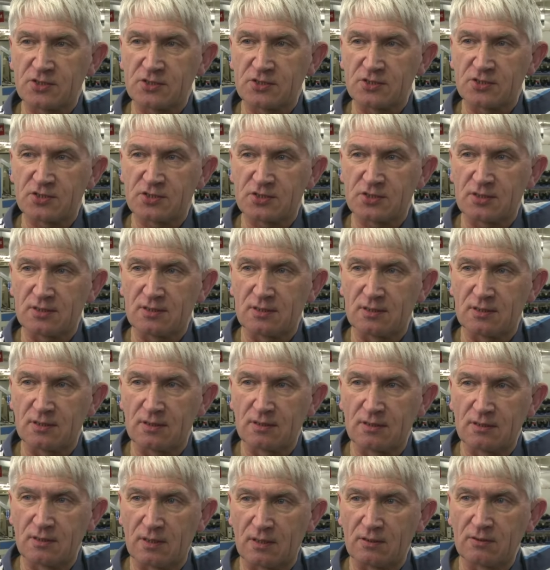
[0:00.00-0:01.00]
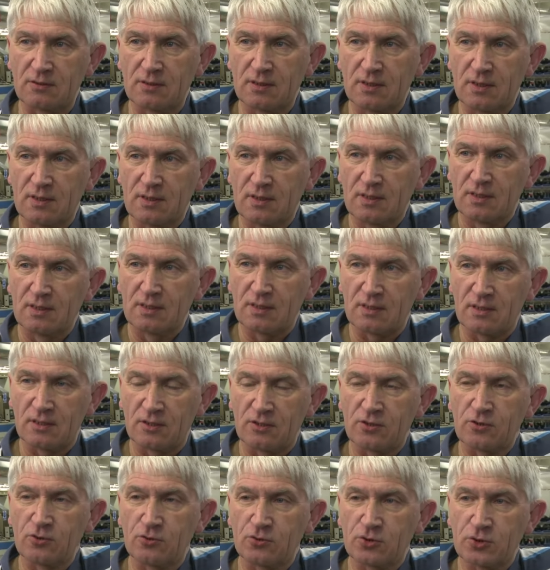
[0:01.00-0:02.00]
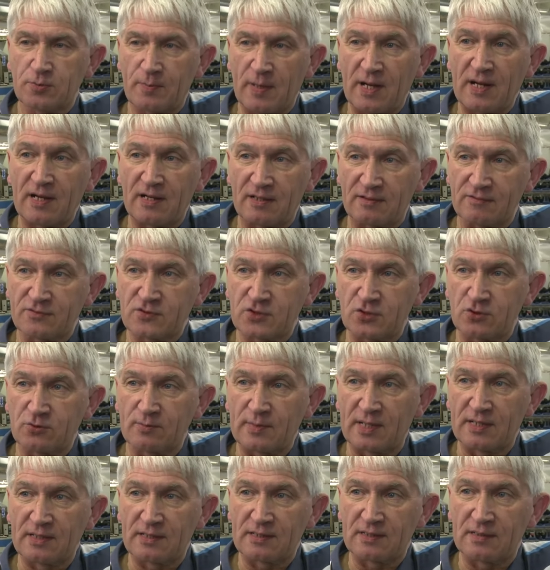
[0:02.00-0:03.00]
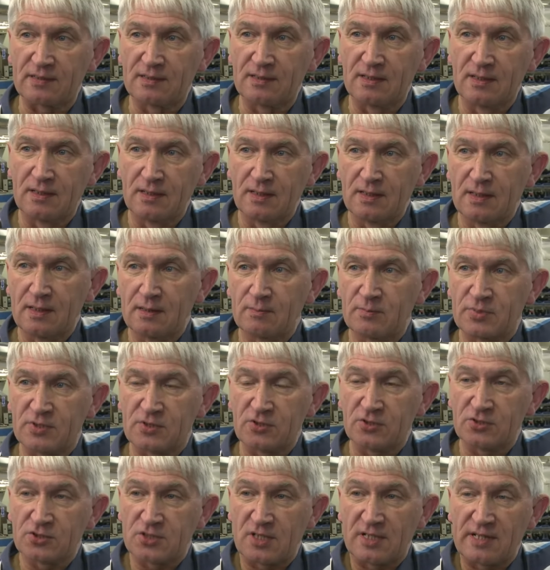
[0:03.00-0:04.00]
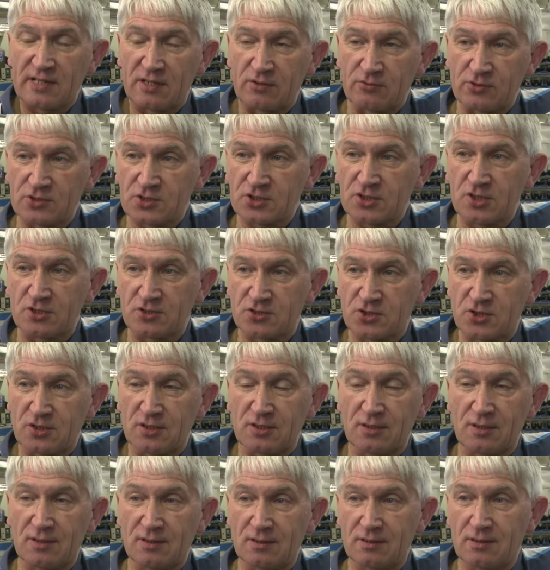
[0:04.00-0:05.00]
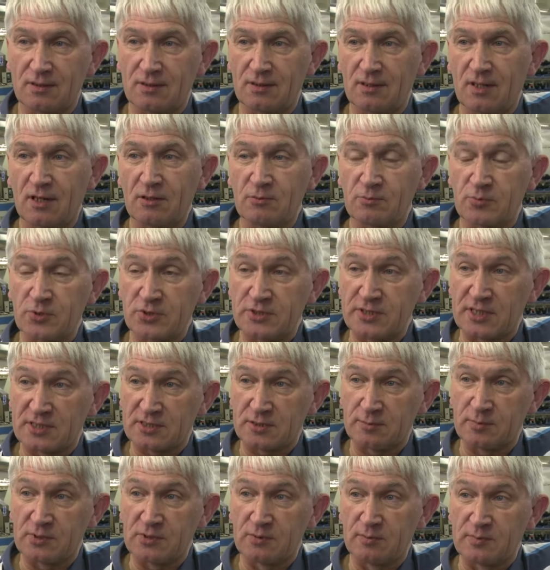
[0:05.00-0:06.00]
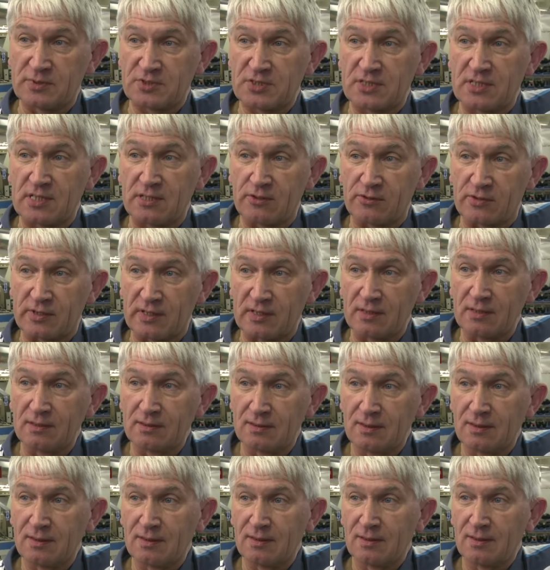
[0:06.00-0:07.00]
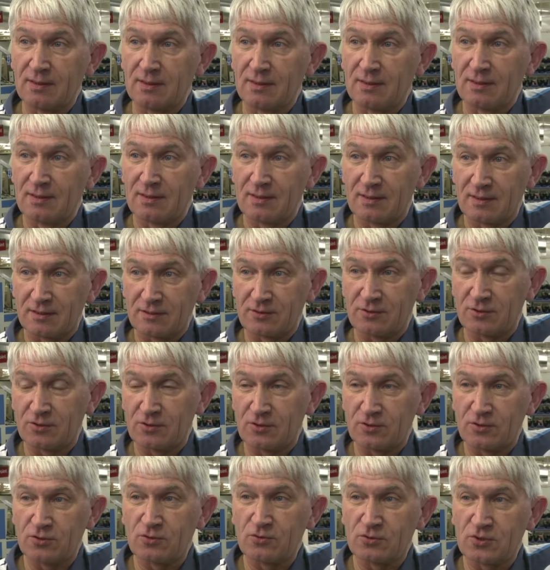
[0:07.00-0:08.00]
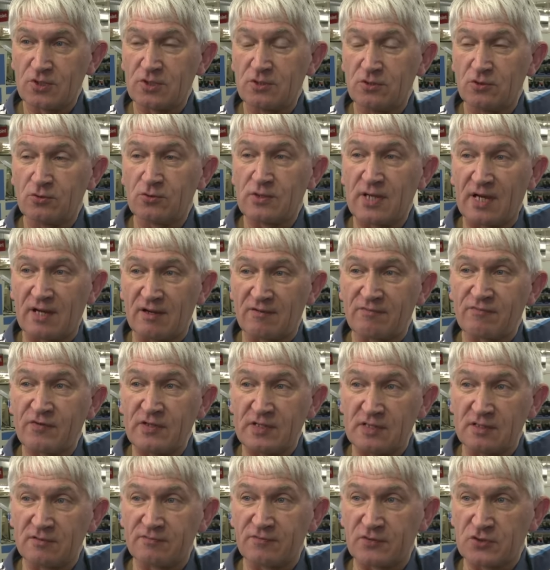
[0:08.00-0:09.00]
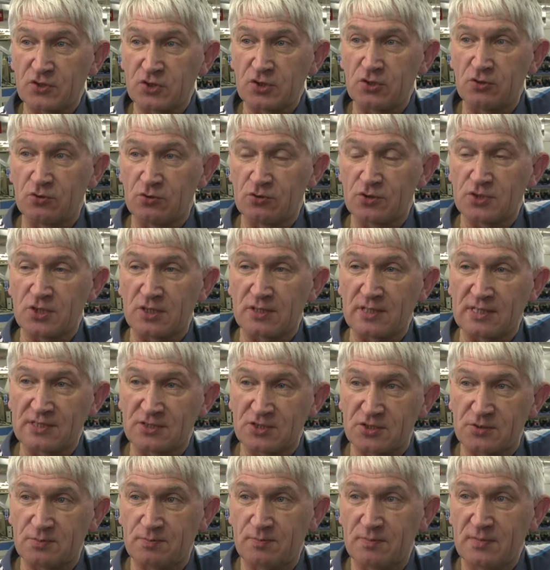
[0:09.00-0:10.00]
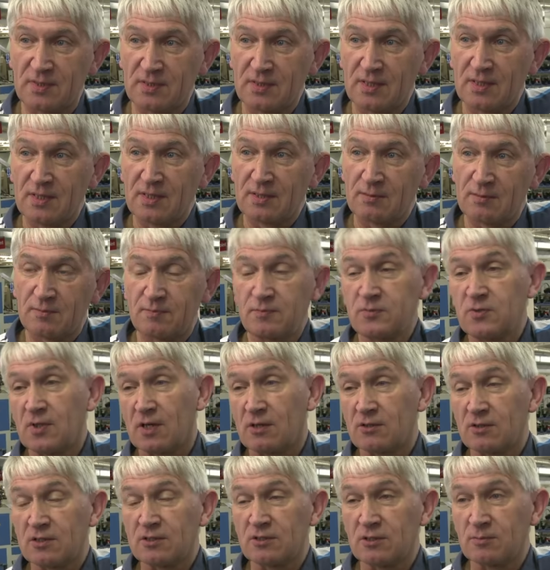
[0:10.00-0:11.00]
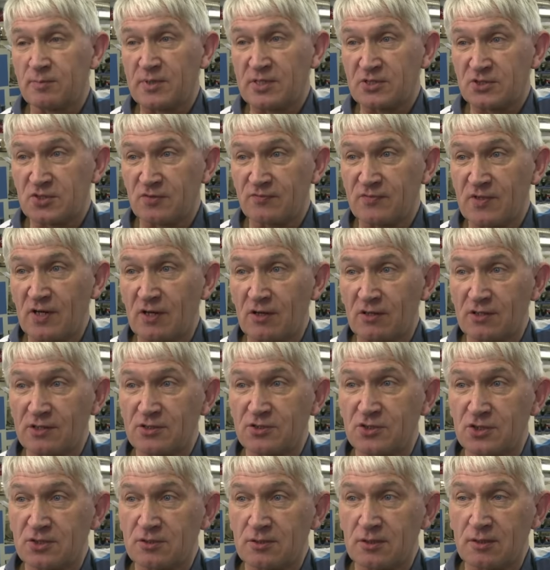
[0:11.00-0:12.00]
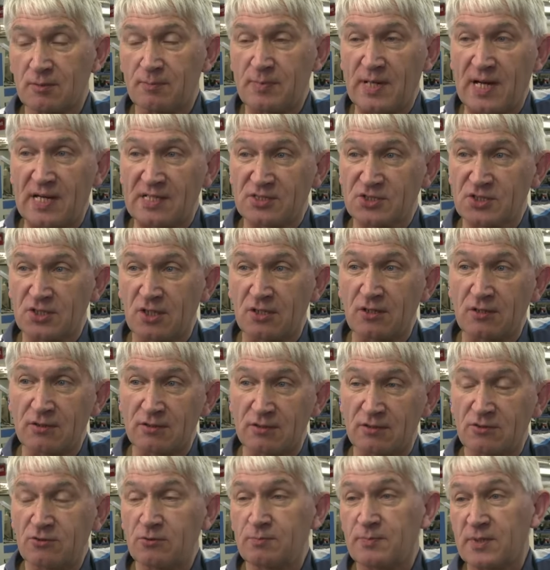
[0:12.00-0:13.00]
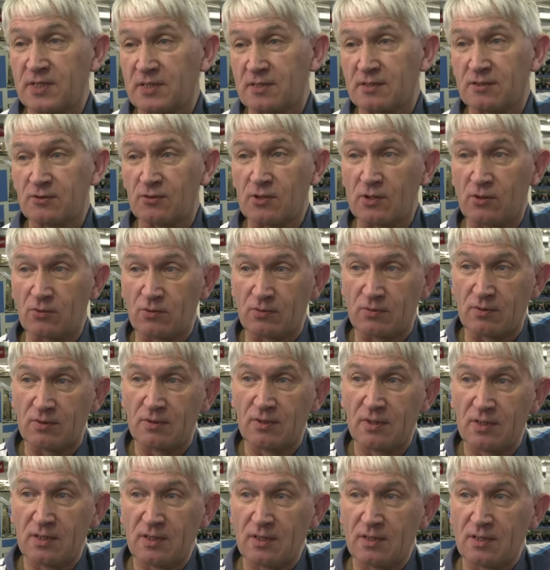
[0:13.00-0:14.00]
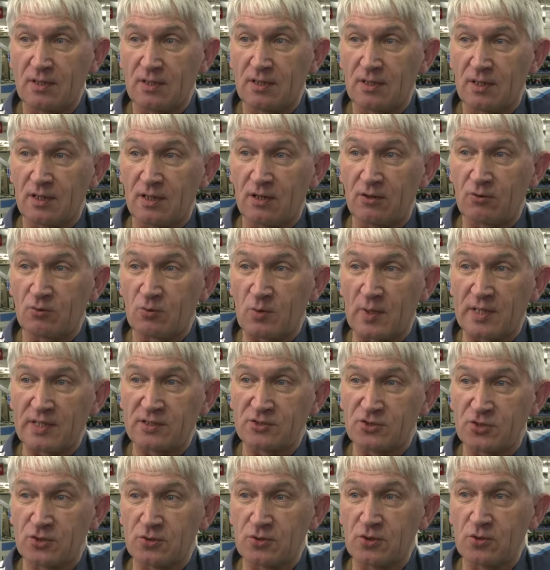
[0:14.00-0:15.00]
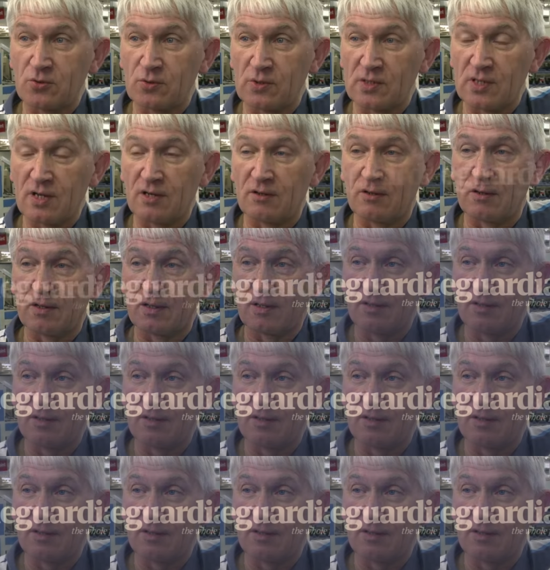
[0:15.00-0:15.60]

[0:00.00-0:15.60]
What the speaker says: is, you know, a huge part of shoemaking because leather is such an unpredictable material. You get a feel for shoes, and that's, you know, little bits of knowledge are passed on, and you pick your own way as you go along.